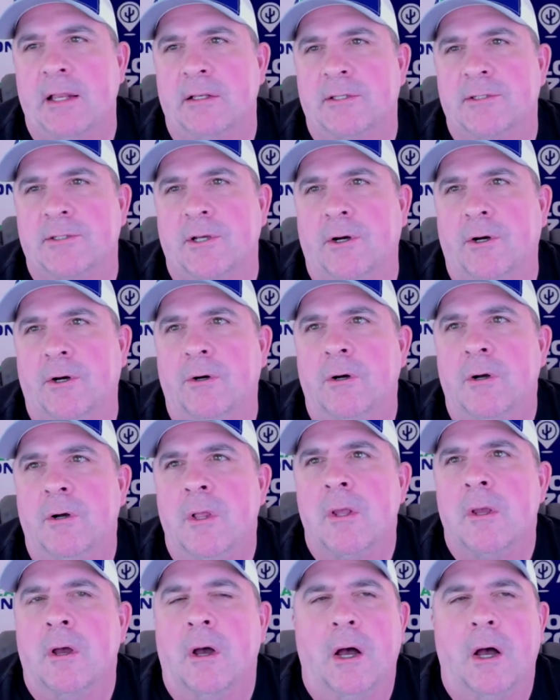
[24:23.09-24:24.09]
And so,
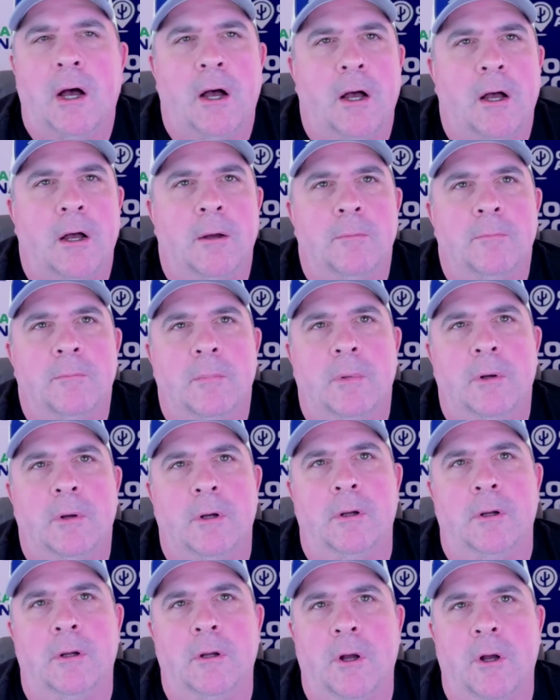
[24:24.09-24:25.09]

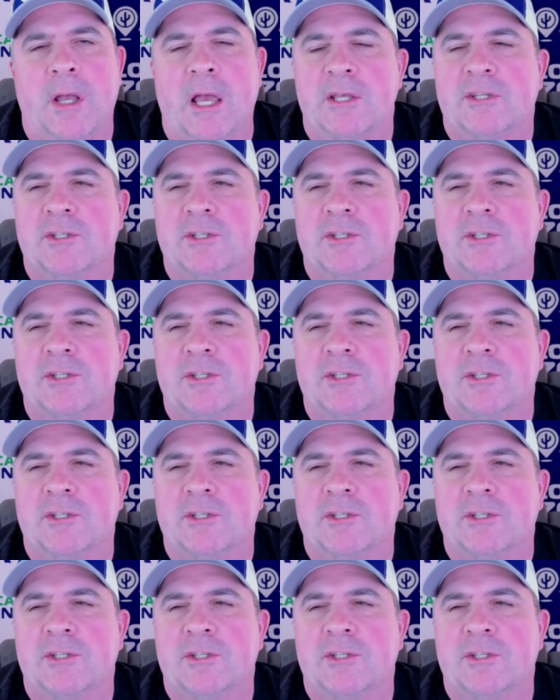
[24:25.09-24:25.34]
okay,